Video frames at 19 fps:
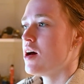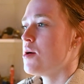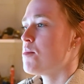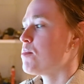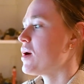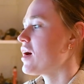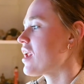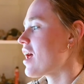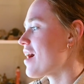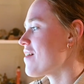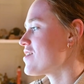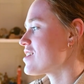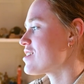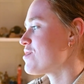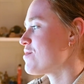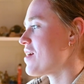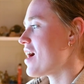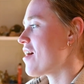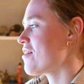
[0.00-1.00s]
but I've
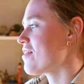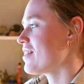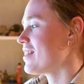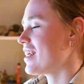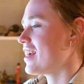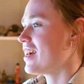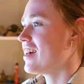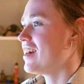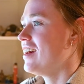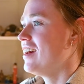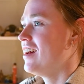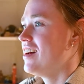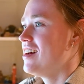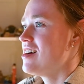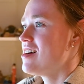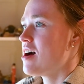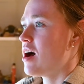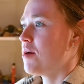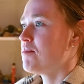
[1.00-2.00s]
just found that
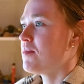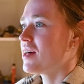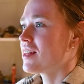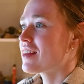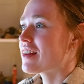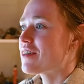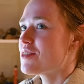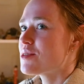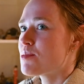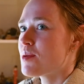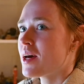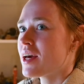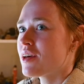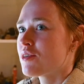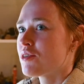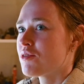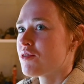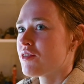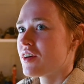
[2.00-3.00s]
a month goes
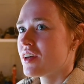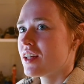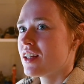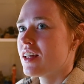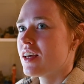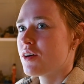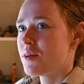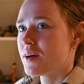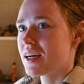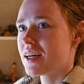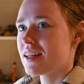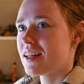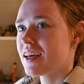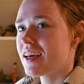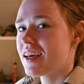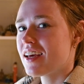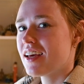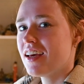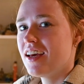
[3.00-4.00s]
by really
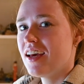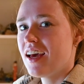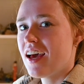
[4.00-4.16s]
quickly,